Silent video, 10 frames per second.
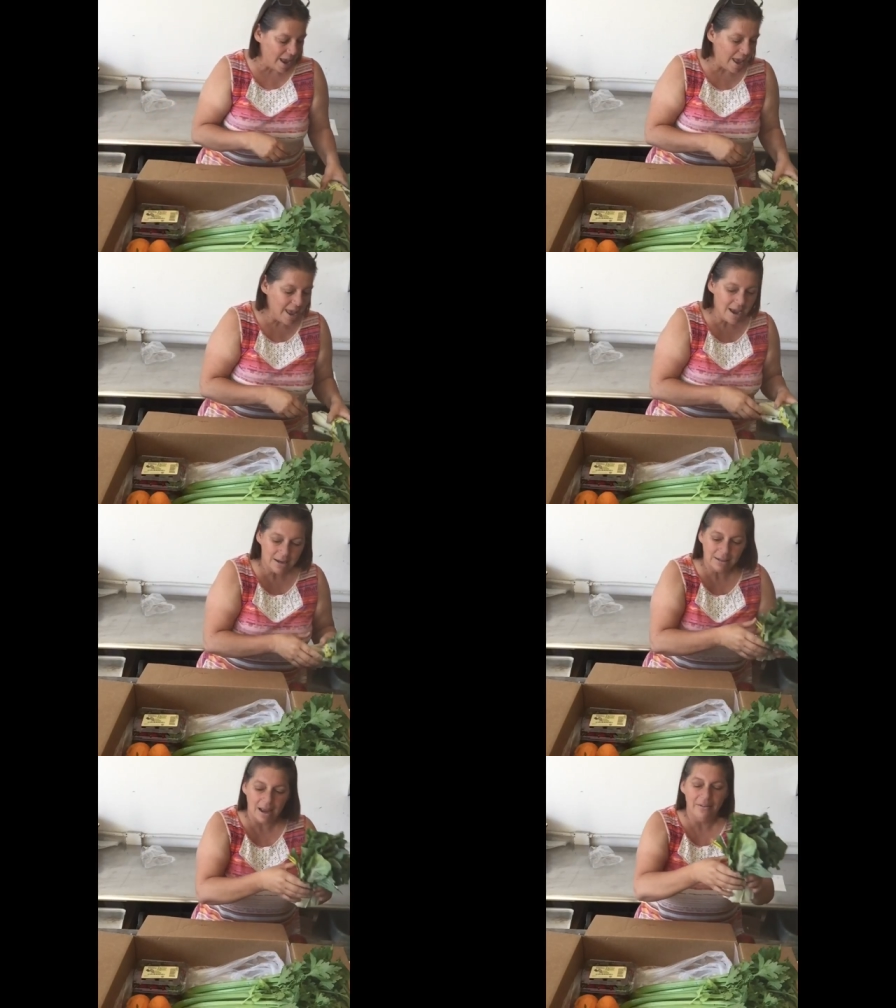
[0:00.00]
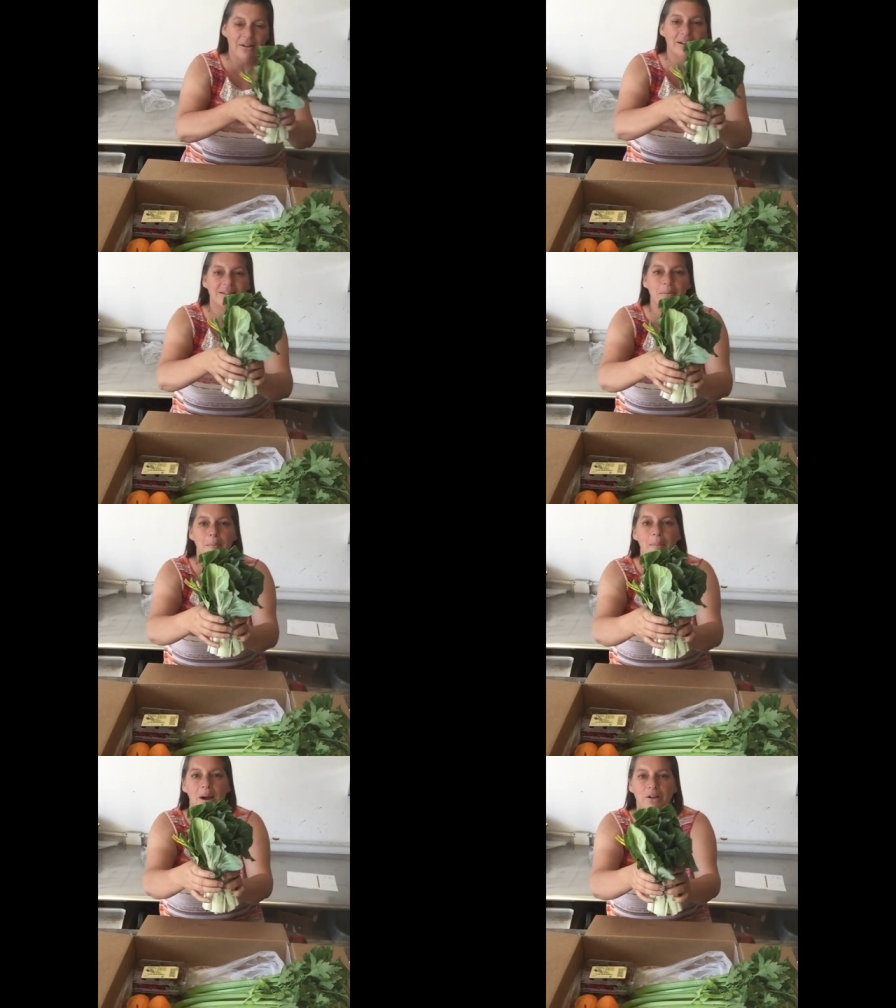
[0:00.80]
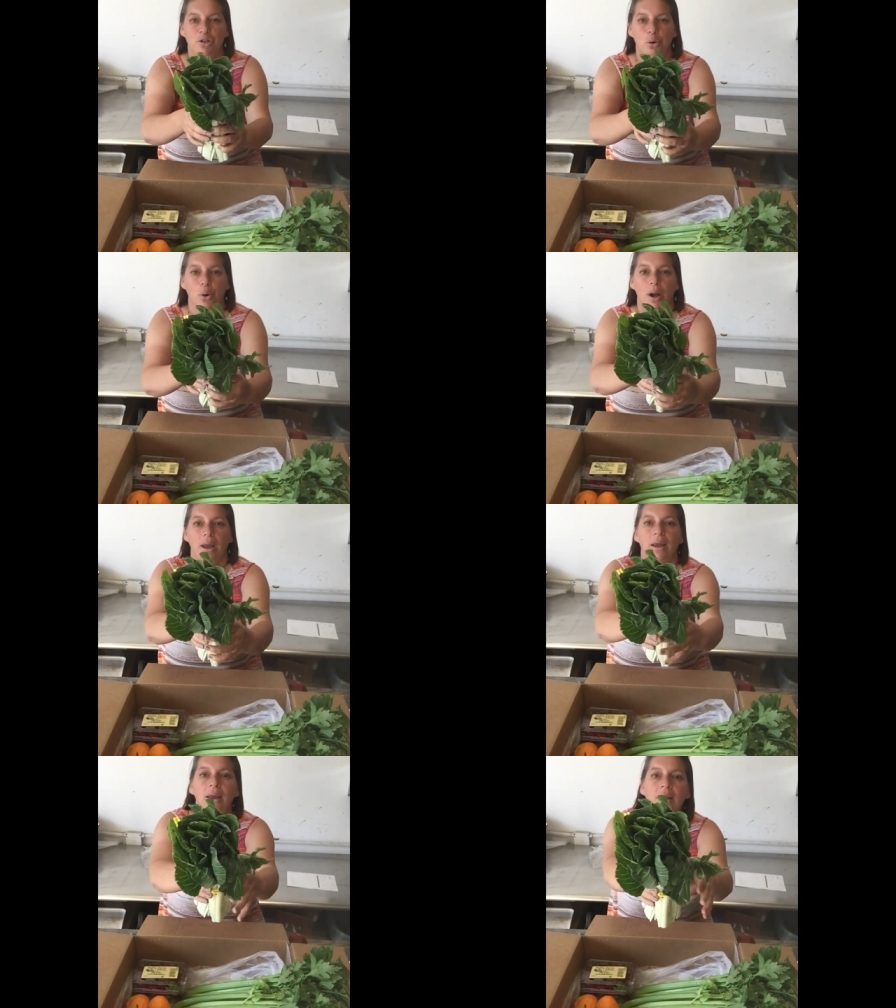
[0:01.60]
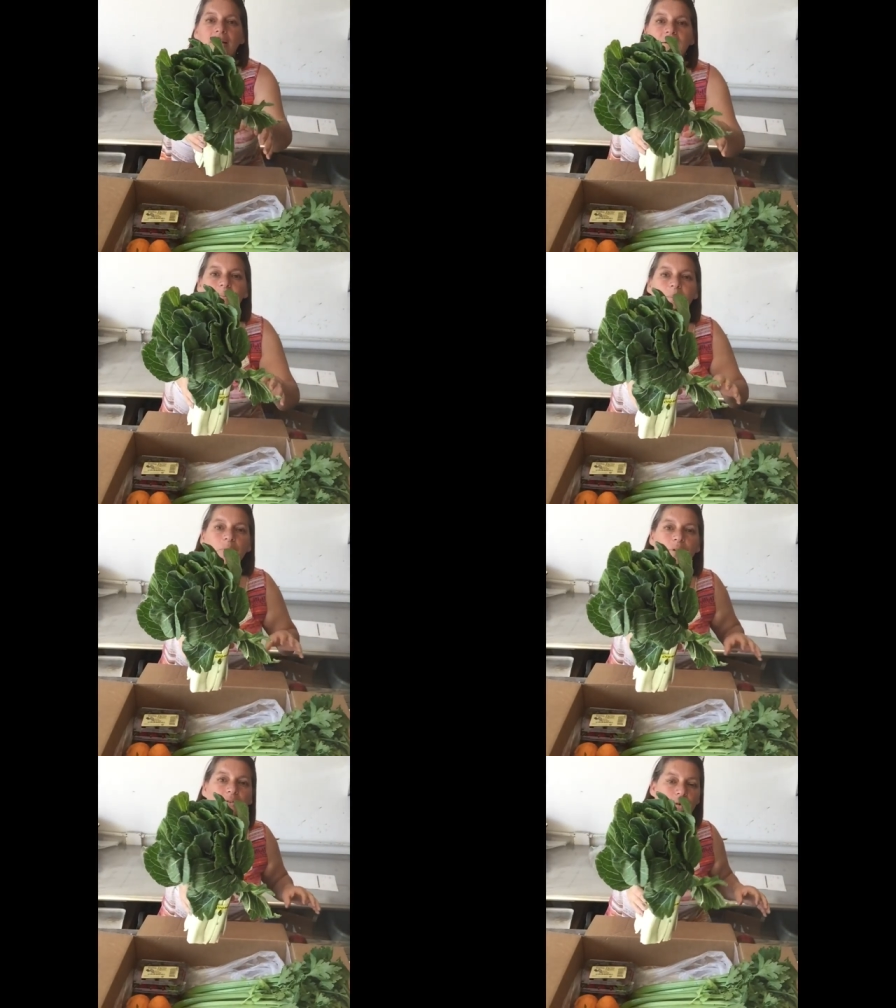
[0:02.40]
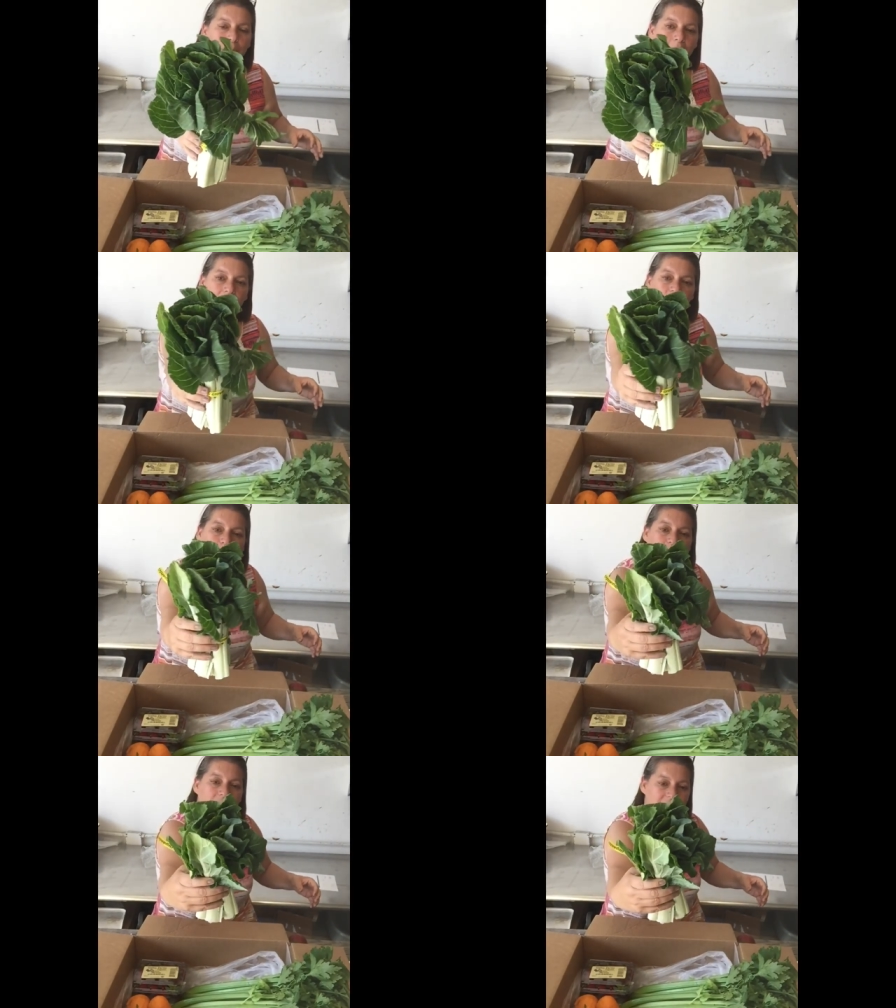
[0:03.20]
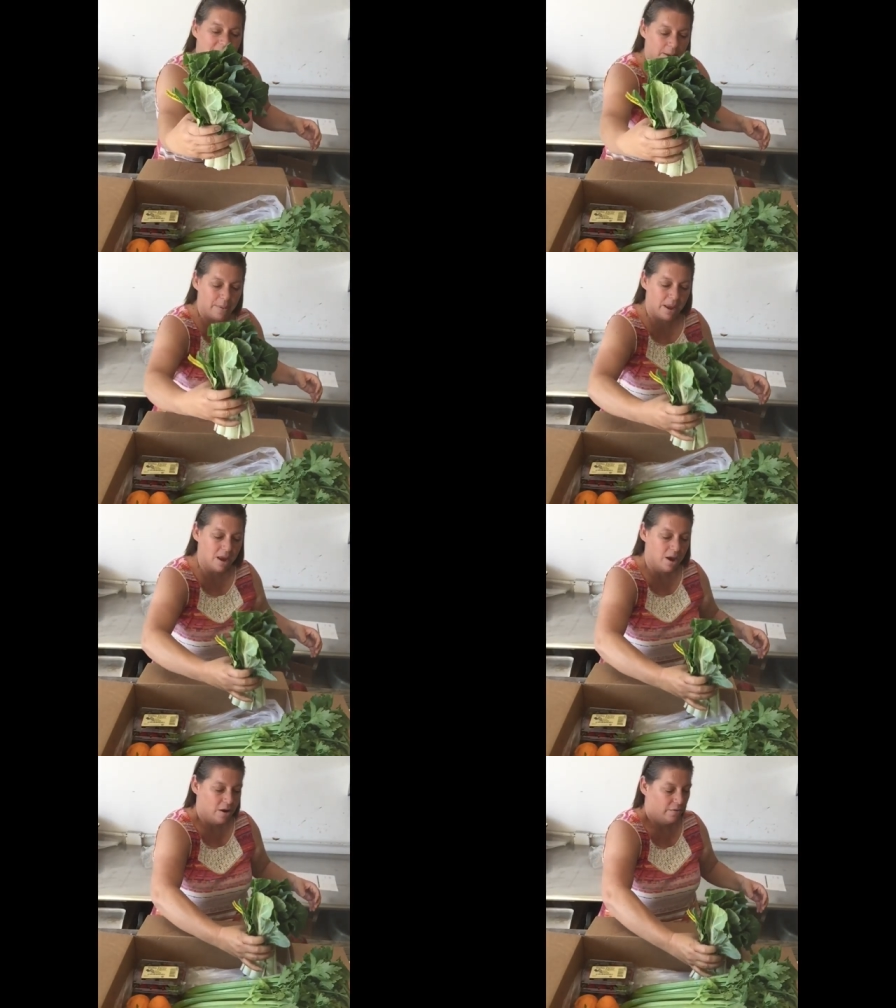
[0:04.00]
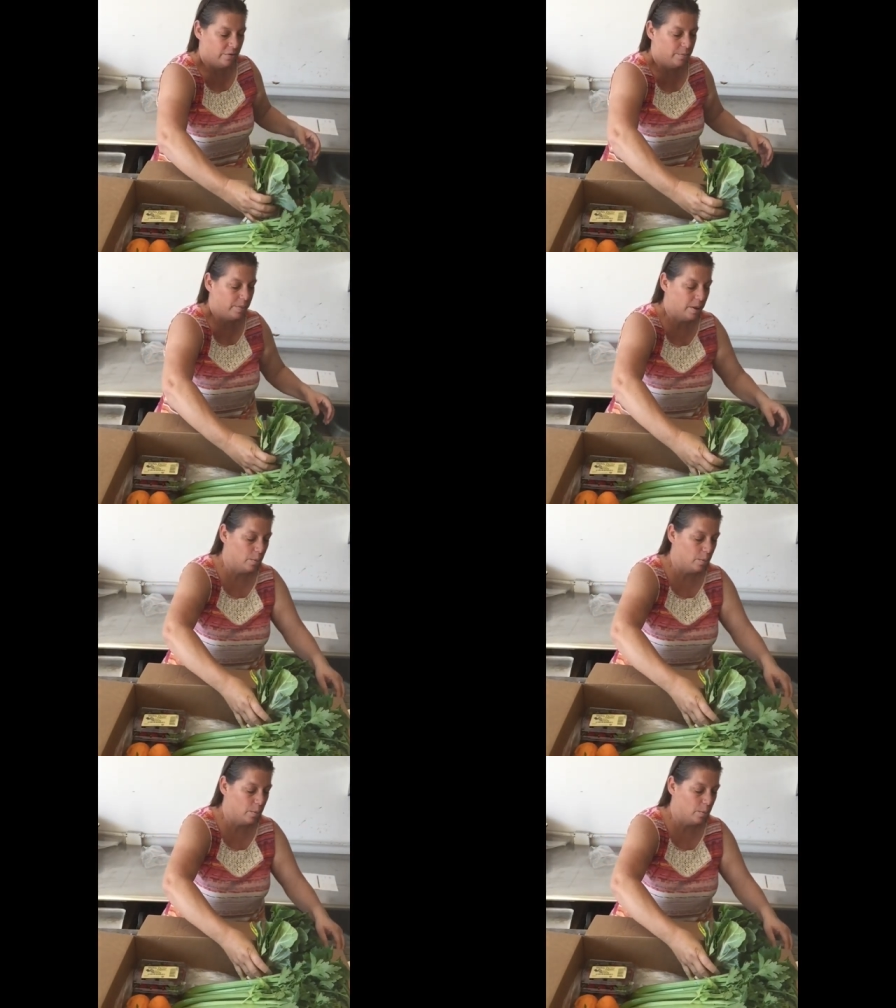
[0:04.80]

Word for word: And I've got some bok choy beautiful bok choy that's coming from Be